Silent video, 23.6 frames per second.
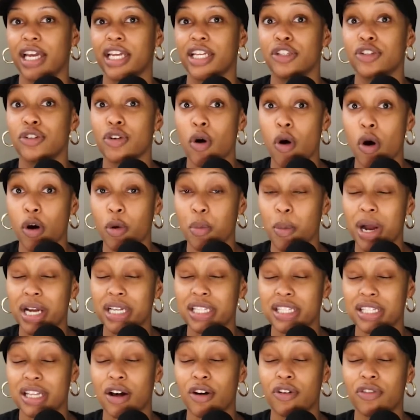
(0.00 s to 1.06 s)
talk
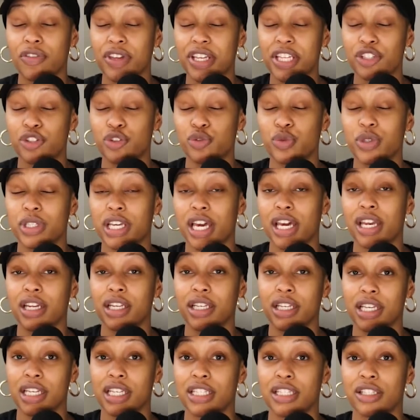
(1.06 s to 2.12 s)
myself into getting
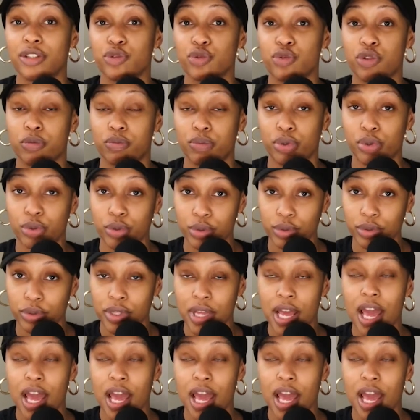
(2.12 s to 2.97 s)
into the pool.